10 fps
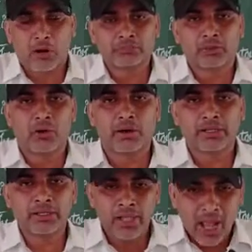of the
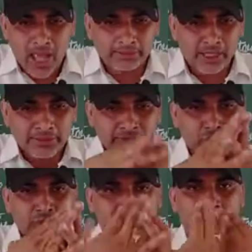body, and that
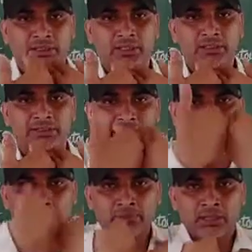to the these